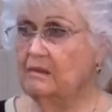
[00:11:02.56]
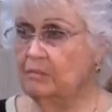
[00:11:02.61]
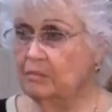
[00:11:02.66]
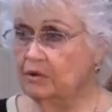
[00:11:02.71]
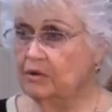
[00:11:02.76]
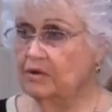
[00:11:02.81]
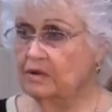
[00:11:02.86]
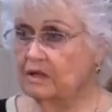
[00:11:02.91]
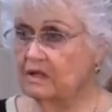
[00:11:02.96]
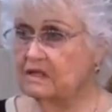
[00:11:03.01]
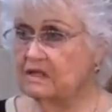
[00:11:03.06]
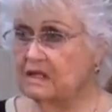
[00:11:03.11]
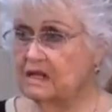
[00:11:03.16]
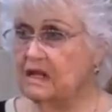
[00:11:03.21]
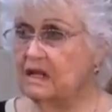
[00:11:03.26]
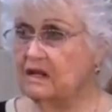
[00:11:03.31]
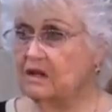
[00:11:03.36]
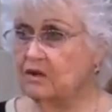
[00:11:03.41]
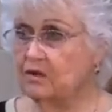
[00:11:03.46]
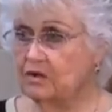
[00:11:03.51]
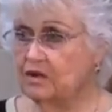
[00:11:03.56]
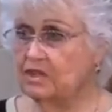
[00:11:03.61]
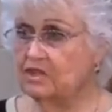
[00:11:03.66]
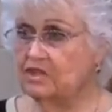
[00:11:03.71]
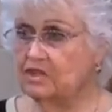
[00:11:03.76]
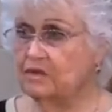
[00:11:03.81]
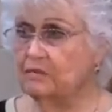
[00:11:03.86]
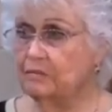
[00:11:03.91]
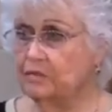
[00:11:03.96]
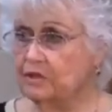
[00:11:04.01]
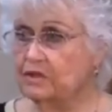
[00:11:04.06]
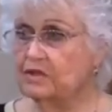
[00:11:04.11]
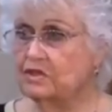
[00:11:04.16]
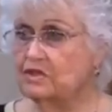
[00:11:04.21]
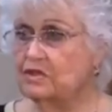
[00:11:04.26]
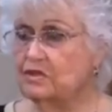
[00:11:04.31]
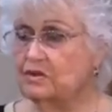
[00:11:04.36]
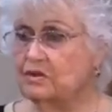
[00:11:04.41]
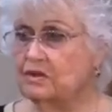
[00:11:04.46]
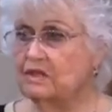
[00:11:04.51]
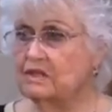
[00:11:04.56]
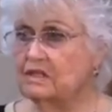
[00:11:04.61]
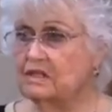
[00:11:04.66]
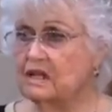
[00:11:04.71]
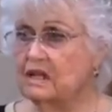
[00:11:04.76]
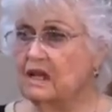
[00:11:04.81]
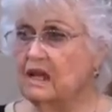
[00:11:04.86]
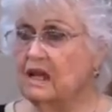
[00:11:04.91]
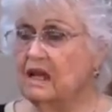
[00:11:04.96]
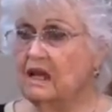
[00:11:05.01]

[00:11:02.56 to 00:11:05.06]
books into Christian bookstores,